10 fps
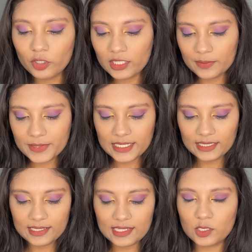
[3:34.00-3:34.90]
a
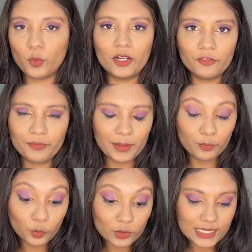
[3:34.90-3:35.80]
lipstick. This is one of my
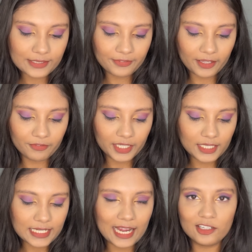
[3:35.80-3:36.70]
most
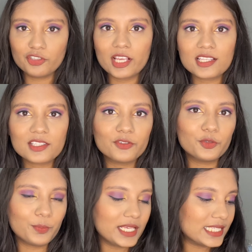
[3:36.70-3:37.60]
favorite, and just for
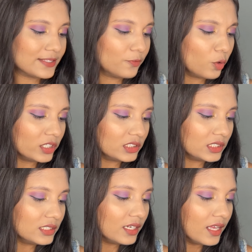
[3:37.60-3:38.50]
rupees
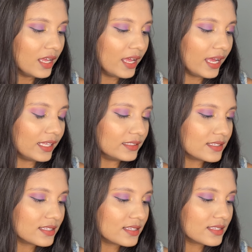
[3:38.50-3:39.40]
400. And
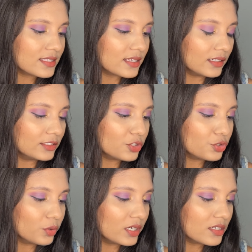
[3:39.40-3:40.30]
this is the
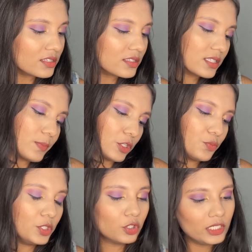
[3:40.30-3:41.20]
Sugar's
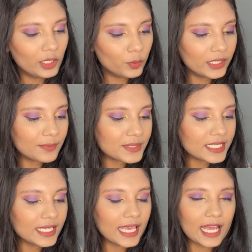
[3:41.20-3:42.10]
Smudge Me Not Liquid
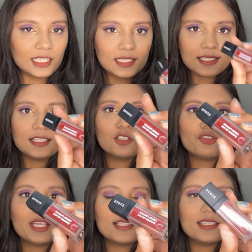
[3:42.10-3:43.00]
lipstick, and it is in the
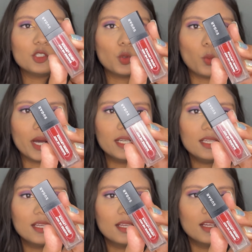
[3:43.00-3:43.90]
shade 01.
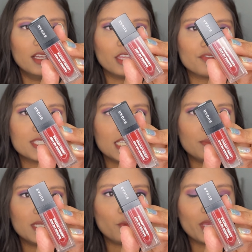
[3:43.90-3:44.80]
You have
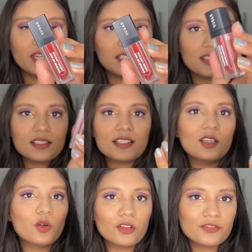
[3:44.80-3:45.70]
seen me wearing this a
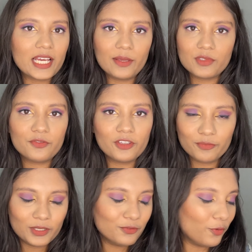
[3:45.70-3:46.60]
lot of times if you
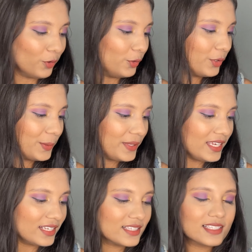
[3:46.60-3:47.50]
have been following
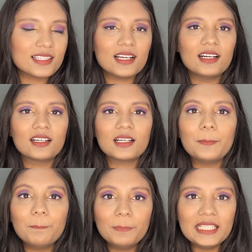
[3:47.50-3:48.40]
me. It's a
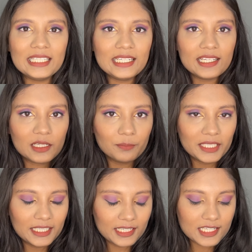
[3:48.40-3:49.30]

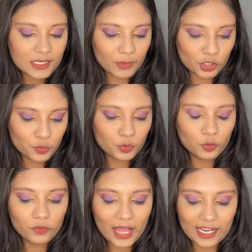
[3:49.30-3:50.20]
completely smudge
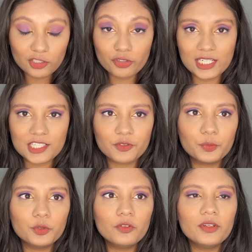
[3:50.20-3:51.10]
proof and transfer
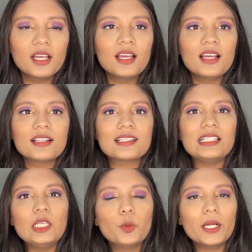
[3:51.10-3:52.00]
proof. It's a
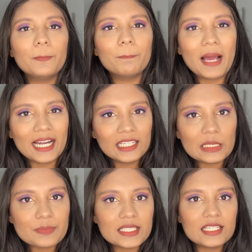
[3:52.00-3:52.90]
liquid matte
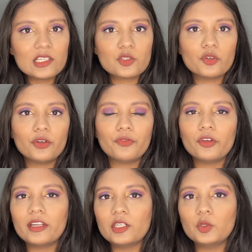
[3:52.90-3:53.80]
lipstick, so if
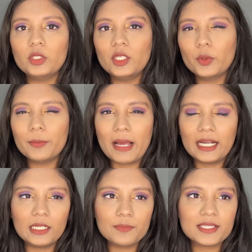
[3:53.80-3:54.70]
you're into liquid
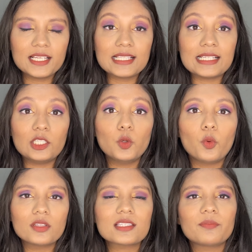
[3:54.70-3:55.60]
matte lipsticks and you
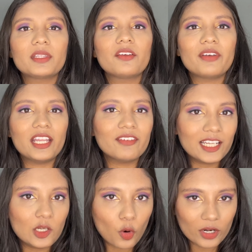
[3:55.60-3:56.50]
want something
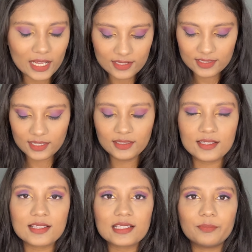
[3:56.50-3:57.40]
very long lasting,
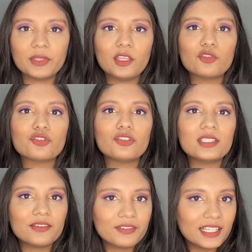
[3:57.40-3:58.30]
this is something you should
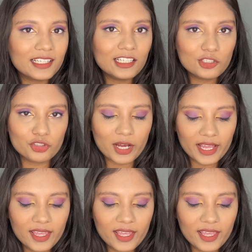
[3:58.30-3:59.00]
definitely try.